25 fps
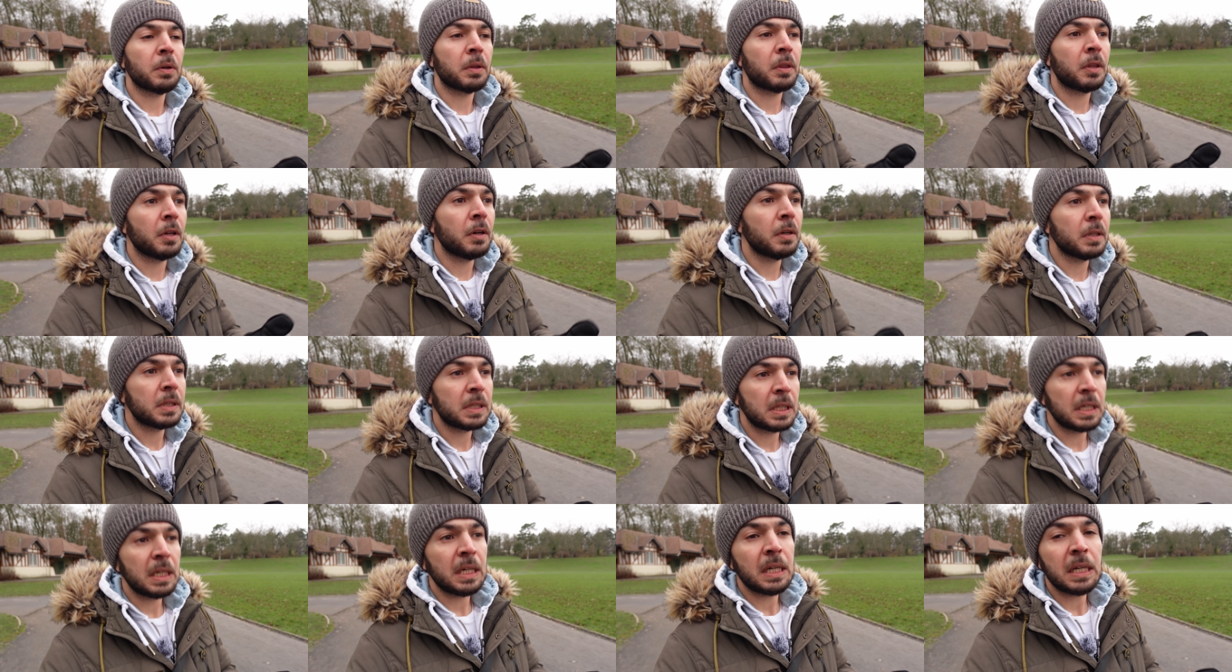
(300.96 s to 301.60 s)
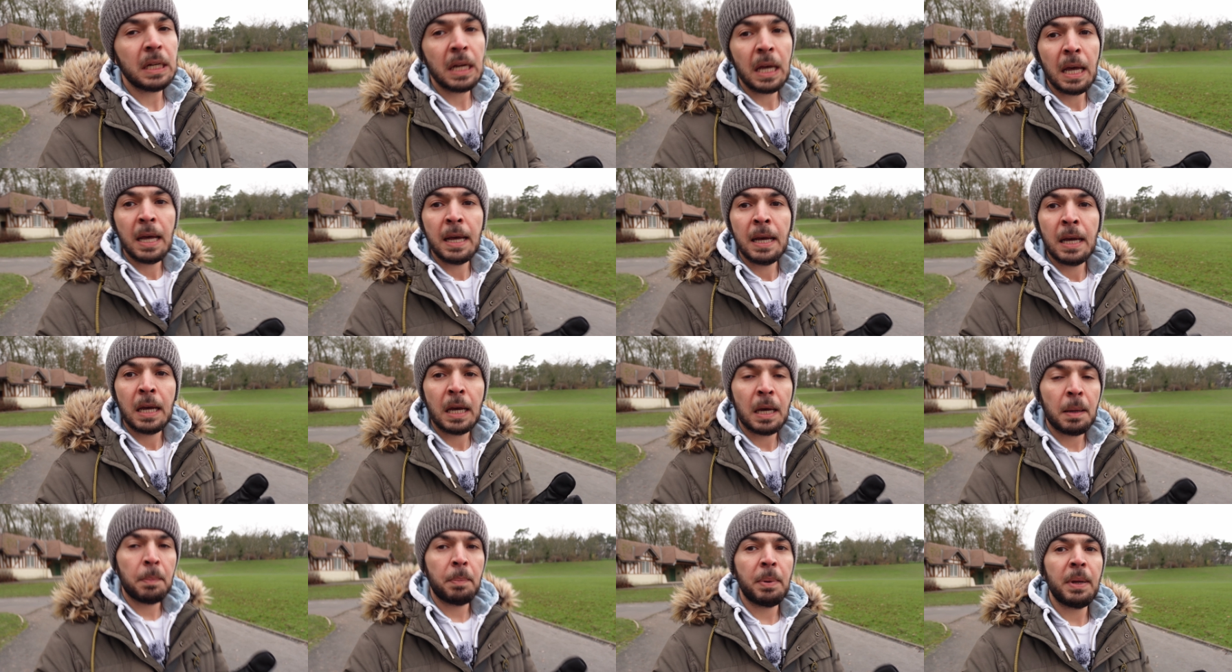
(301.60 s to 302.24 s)
13
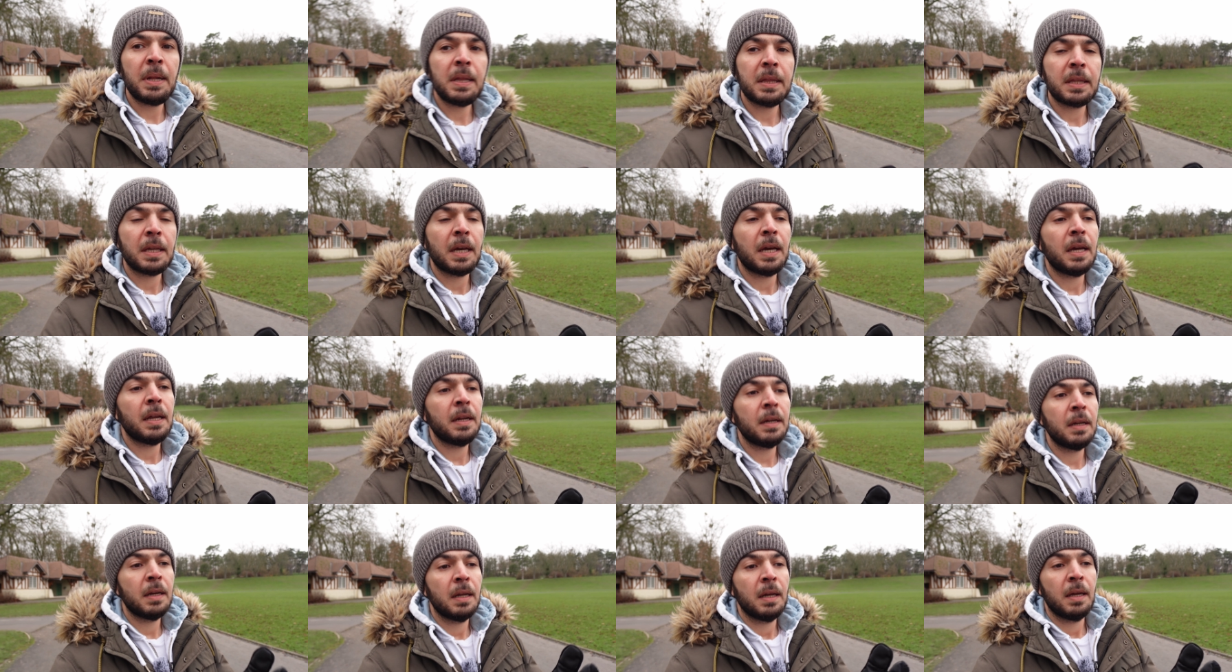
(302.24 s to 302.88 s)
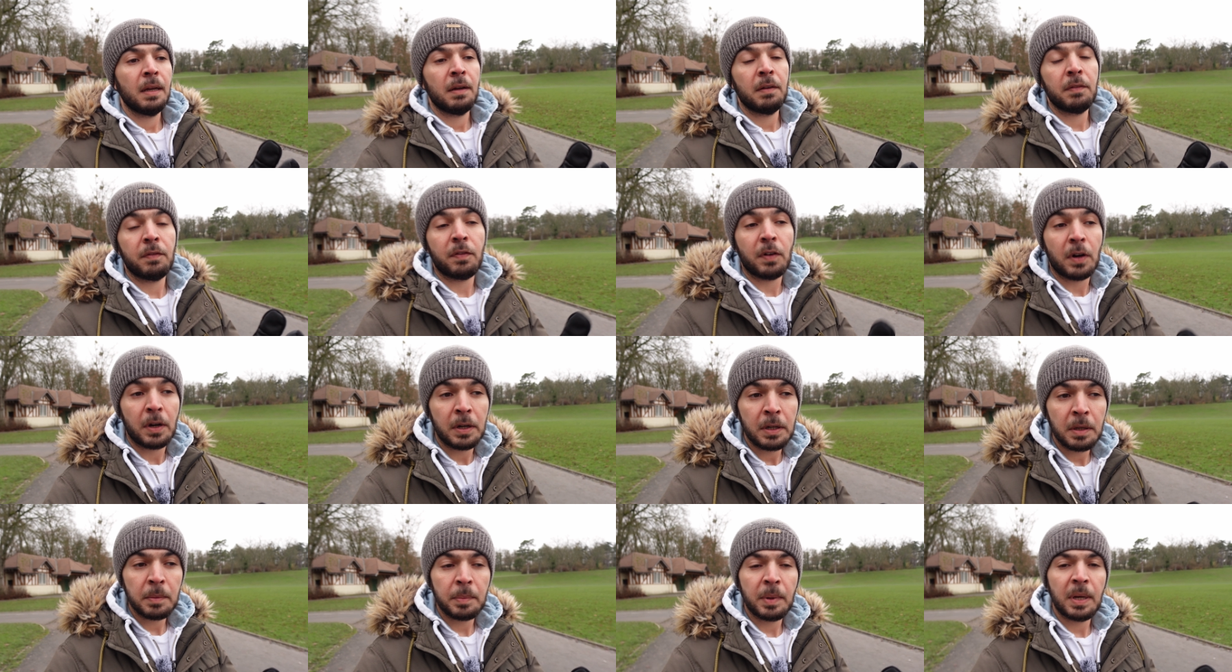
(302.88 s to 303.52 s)
a built-in
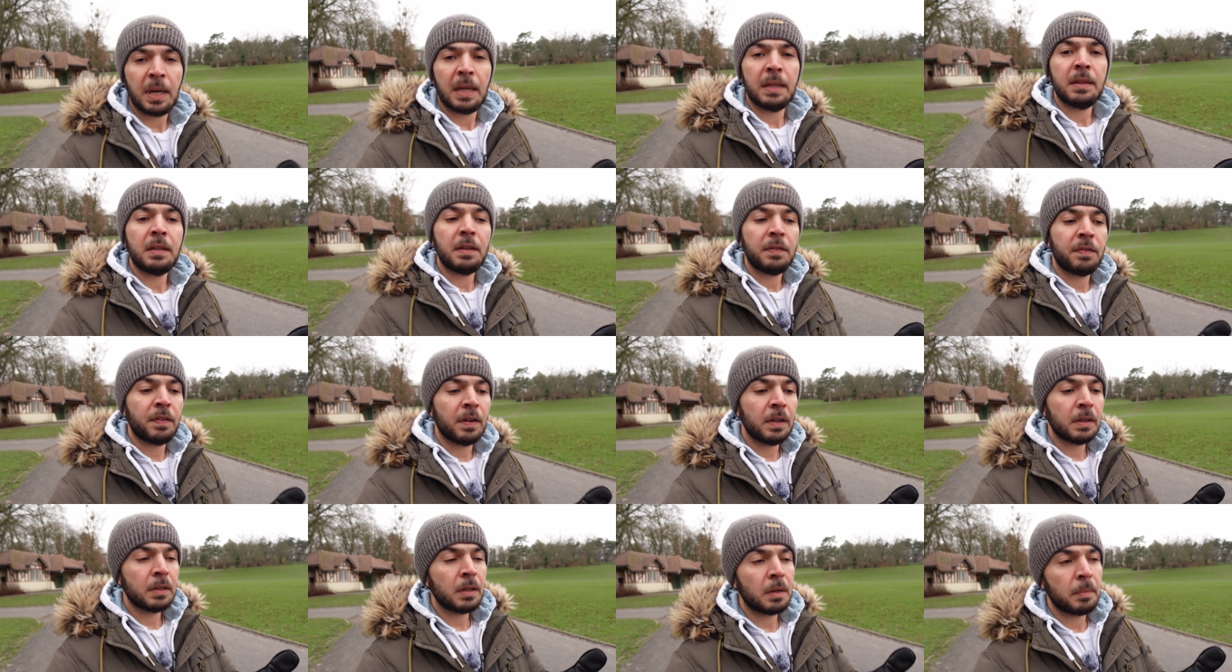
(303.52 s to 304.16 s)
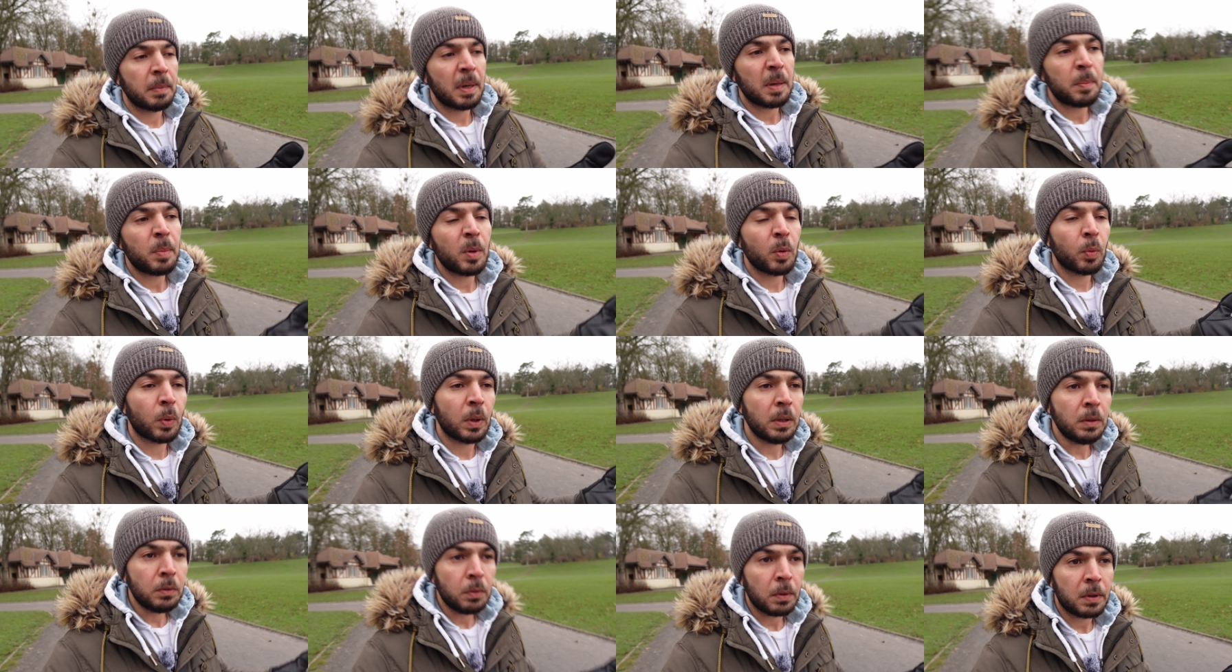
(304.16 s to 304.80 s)
variable ND filter, maybe
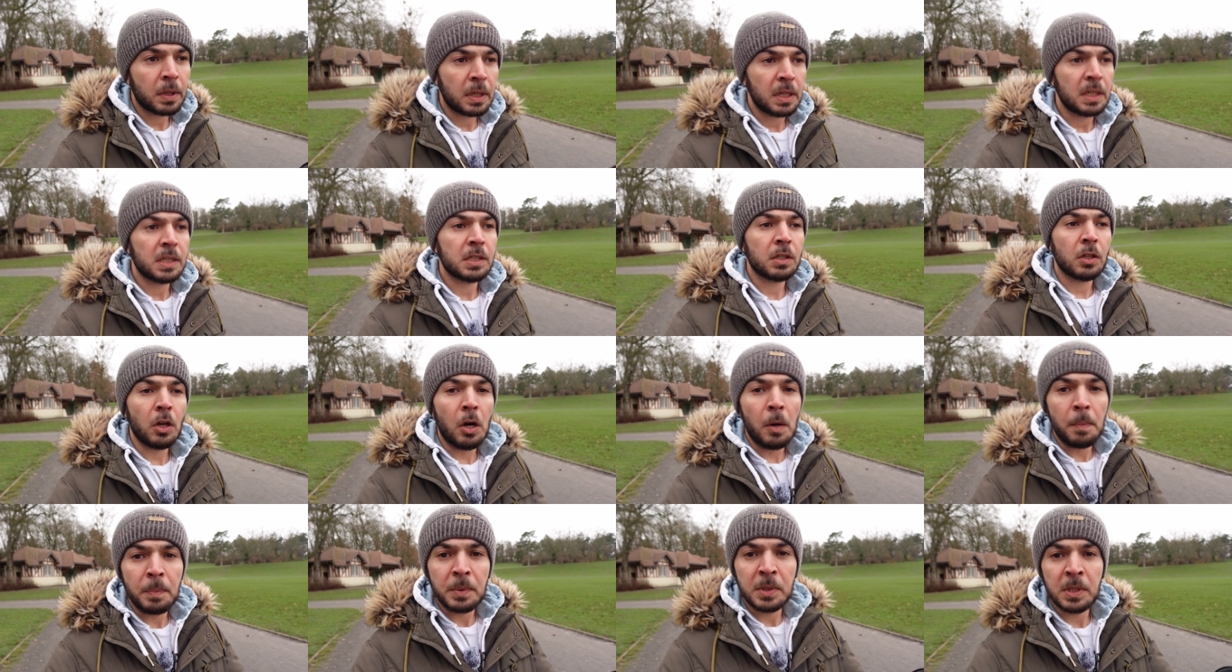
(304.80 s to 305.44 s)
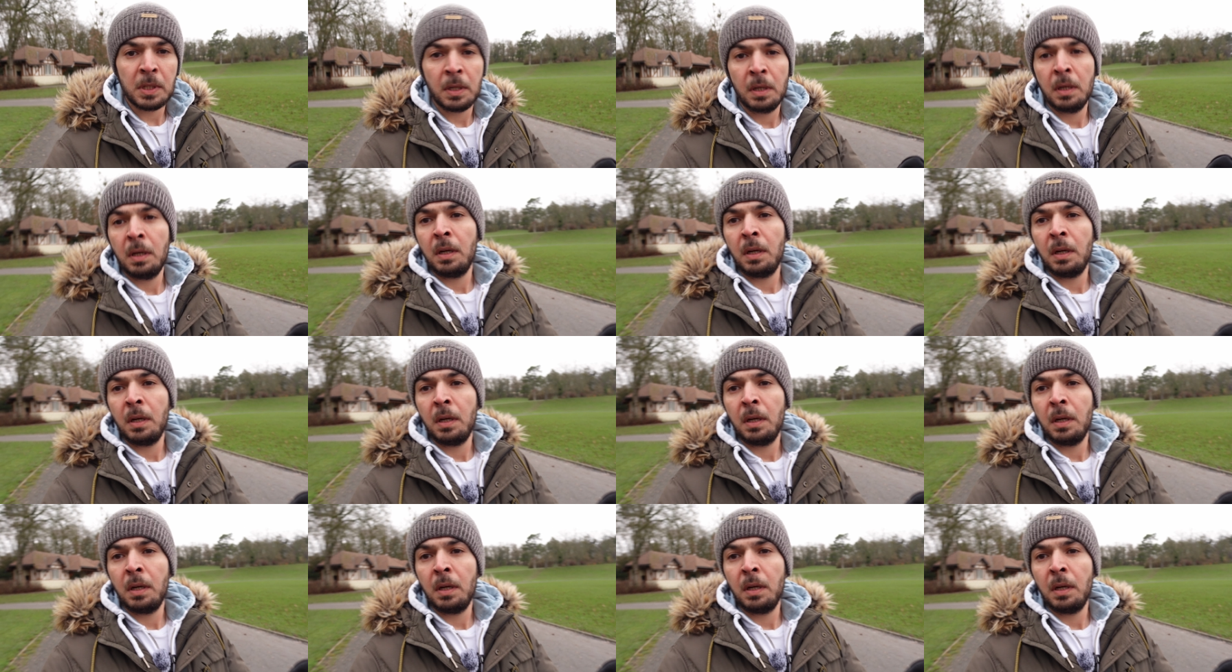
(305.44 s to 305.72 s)
1 to 3 stops.